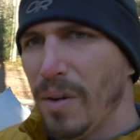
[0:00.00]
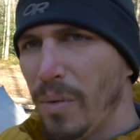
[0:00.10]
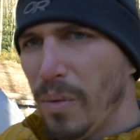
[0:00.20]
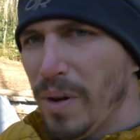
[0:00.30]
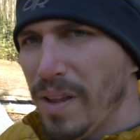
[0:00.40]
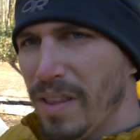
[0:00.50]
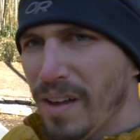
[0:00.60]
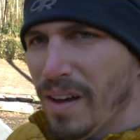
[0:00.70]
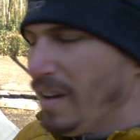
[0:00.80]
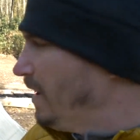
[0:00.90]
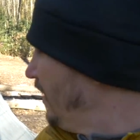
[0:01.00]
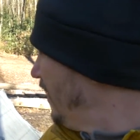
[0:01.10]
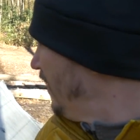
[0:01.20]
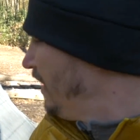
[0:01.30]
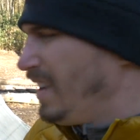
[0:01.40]
with
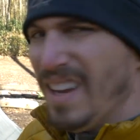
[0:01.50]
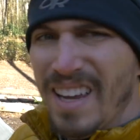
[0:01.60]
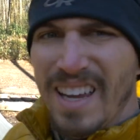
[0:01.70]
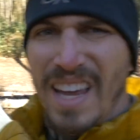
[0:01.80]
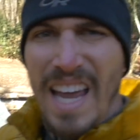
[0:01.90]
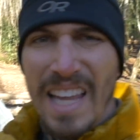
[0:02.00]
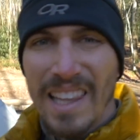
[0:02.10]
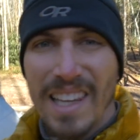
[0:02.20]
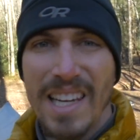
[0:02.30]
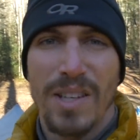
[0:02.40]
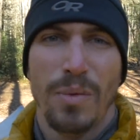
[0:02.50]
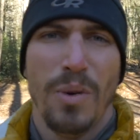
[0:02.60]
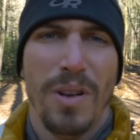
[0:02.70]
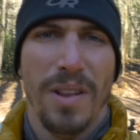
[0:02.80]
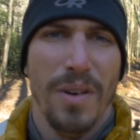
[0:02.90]
at least
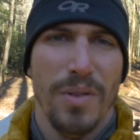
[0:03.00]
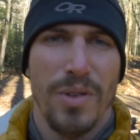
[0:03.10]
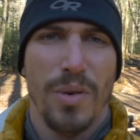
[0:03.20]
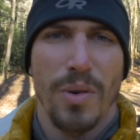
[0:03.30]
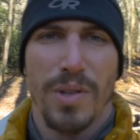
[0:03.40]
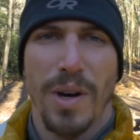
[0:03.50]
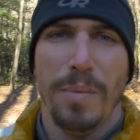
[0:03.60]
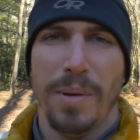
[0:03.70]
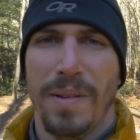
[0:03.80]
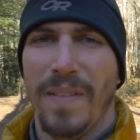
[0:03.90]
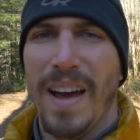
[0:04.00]
one of those doors open.